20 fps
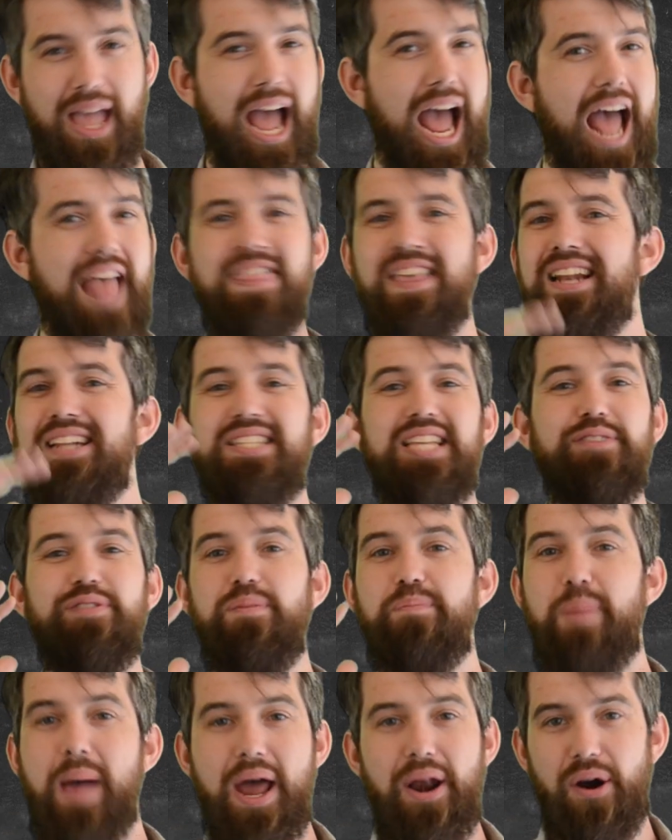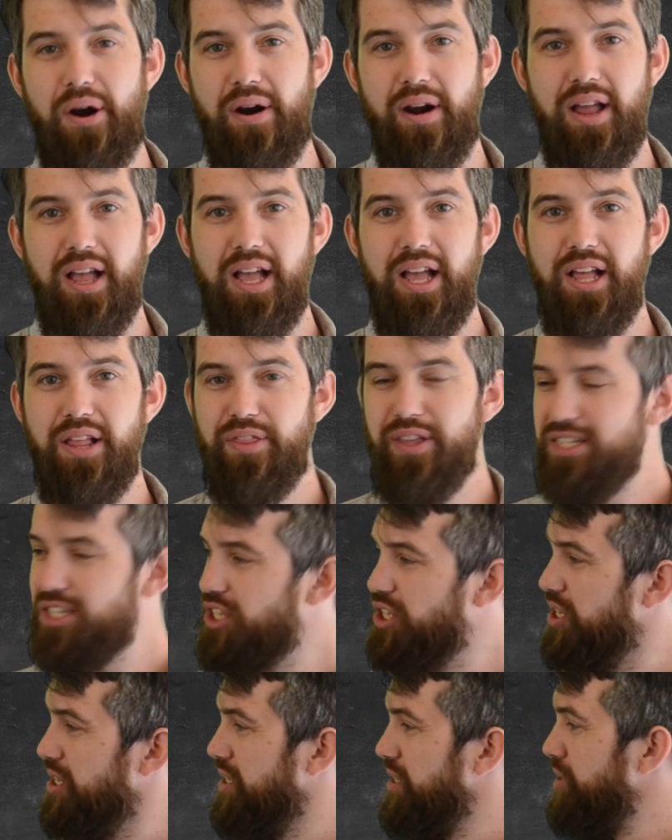And then it's even better.
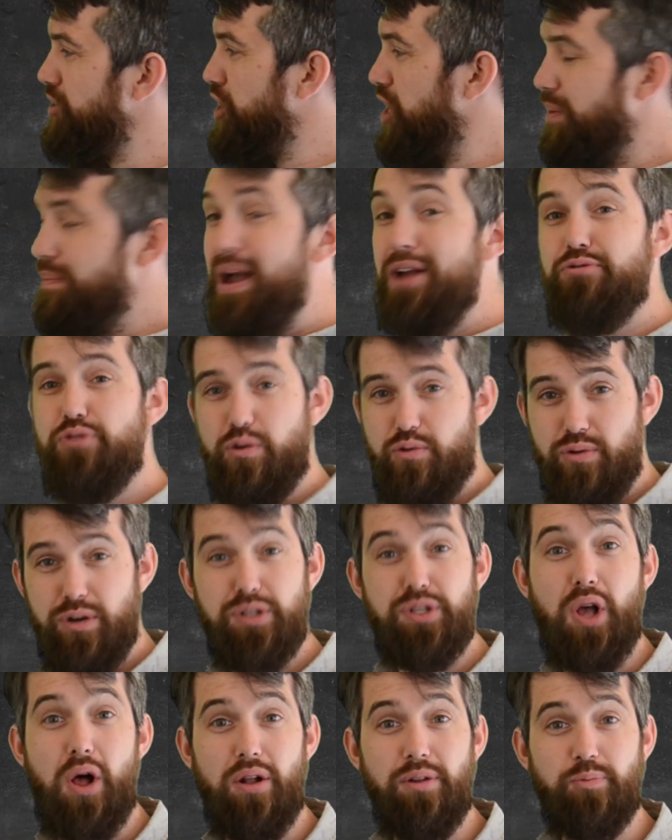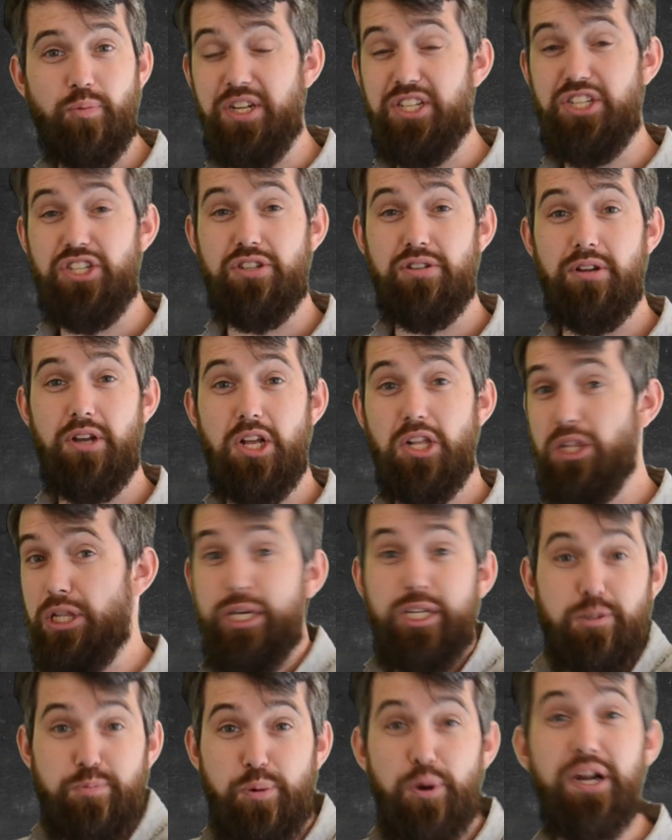This geometric result, which
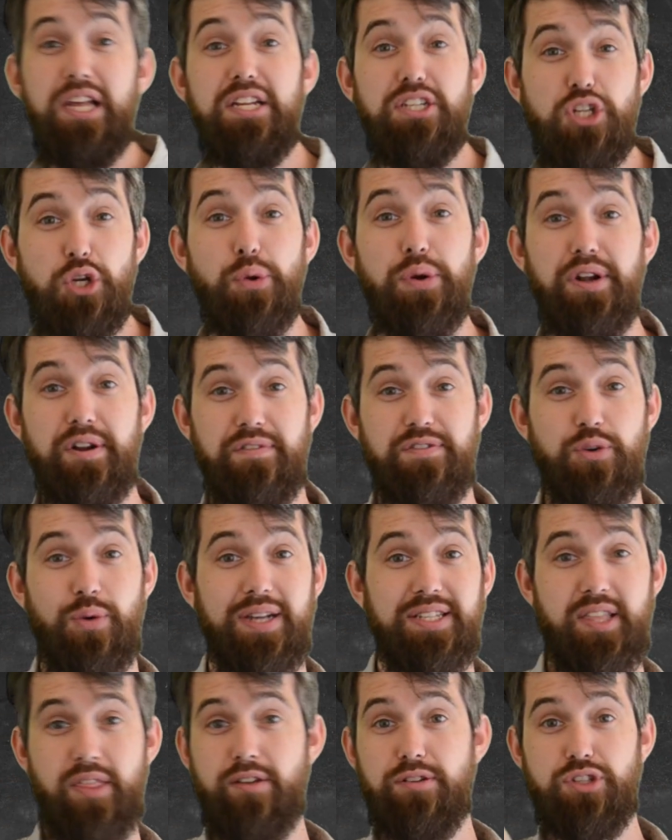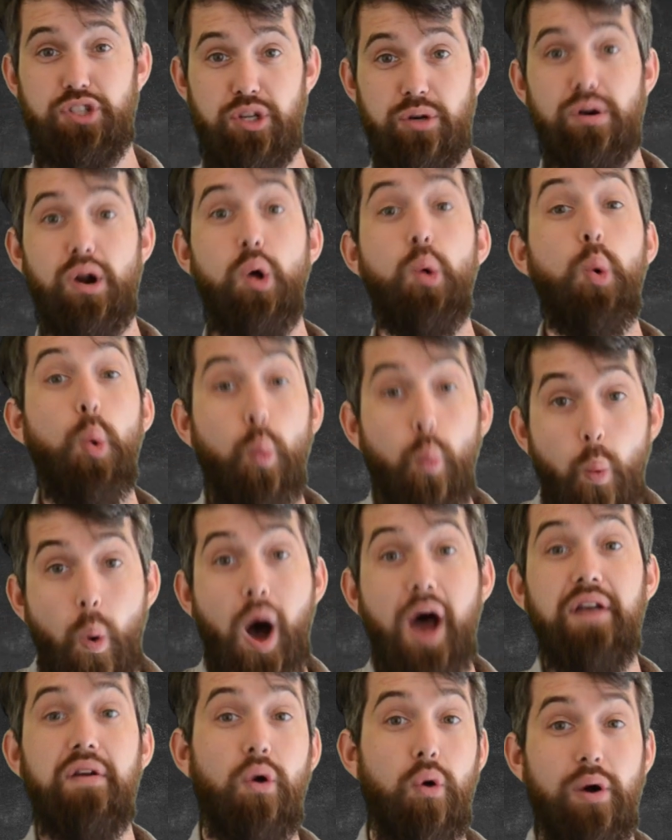looks pretty intuitive to us, that there's zero,
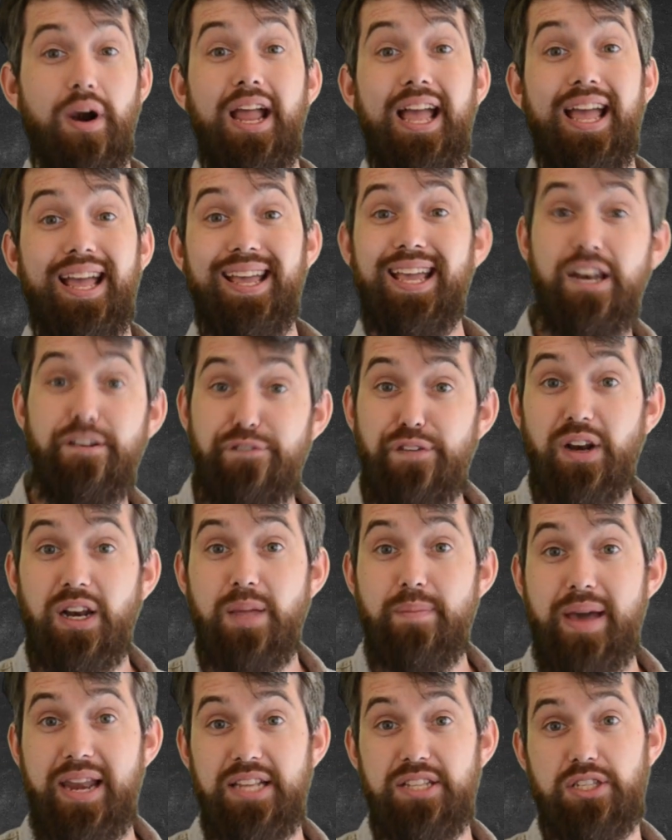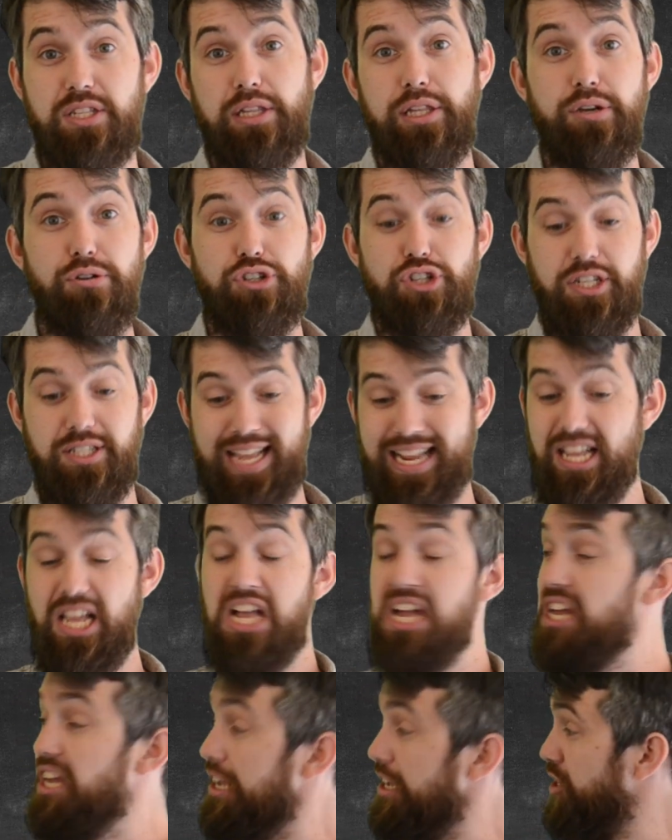one, or infinitely many solutions. I
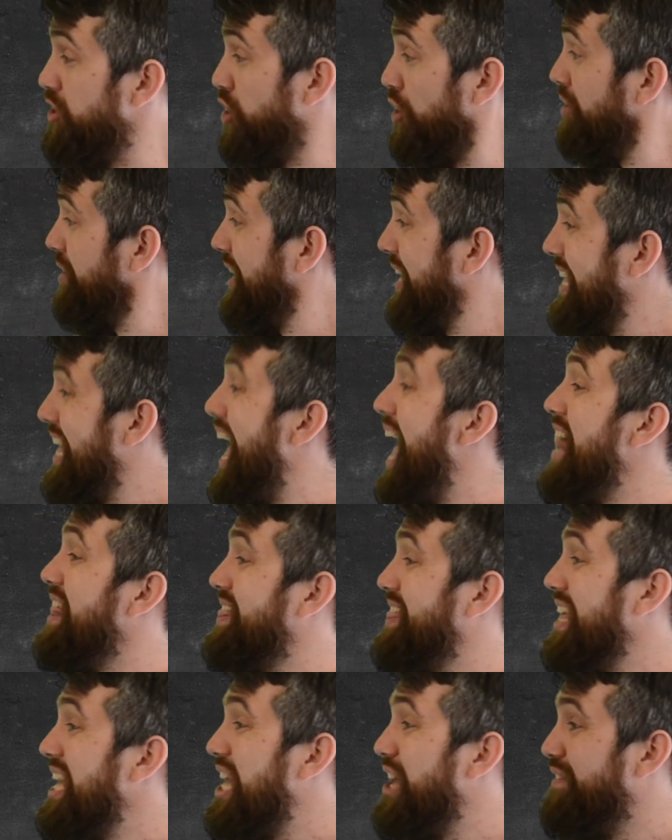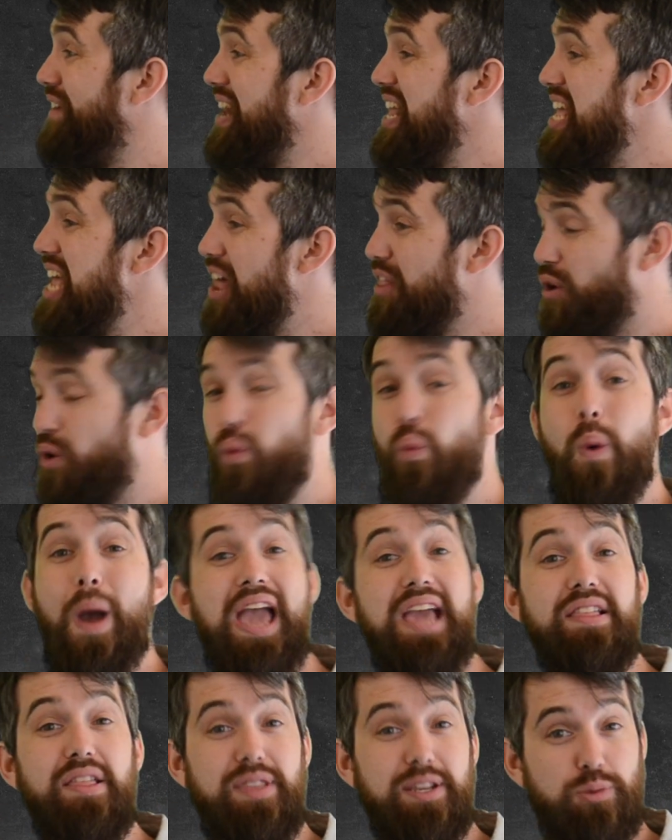certainly can't think of any other
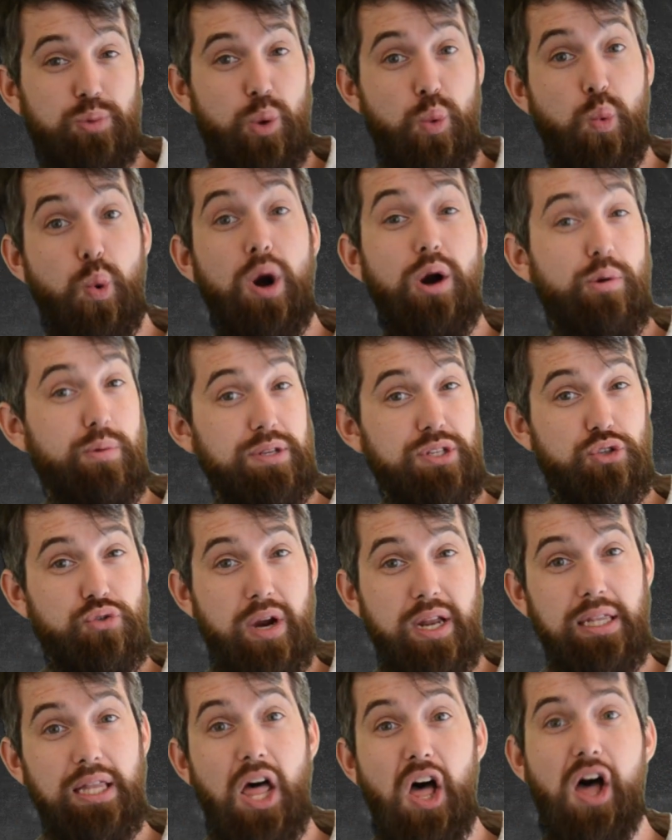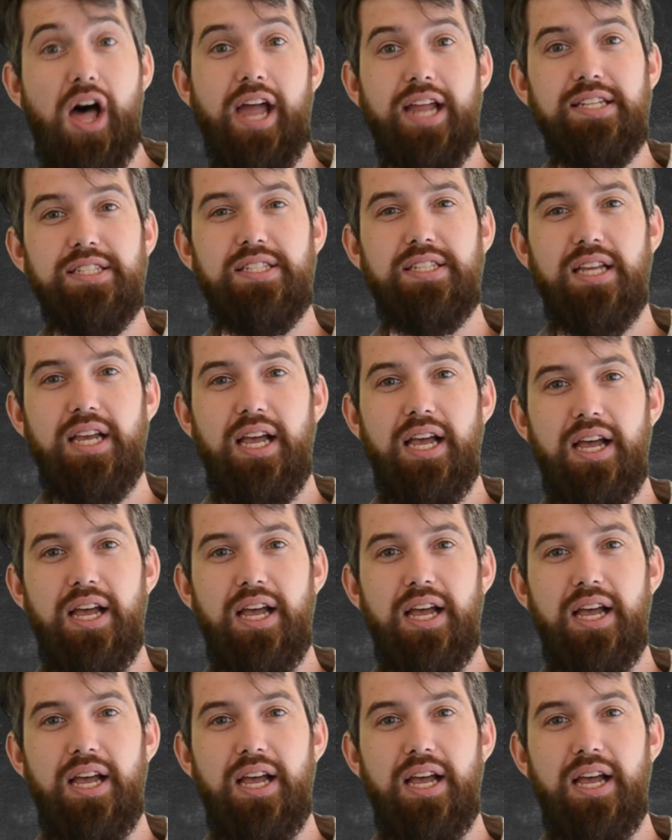way that this would work with straight lines.